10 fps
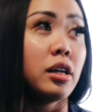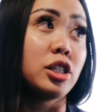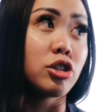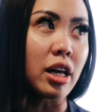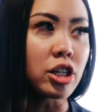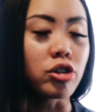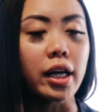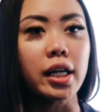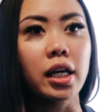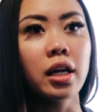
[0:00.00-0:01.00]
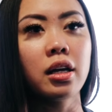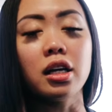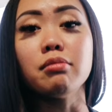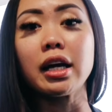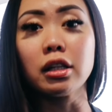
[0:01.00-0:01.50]
strength training
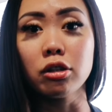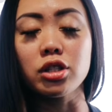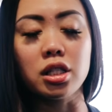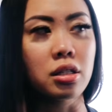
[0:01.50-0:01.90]
in my glutes,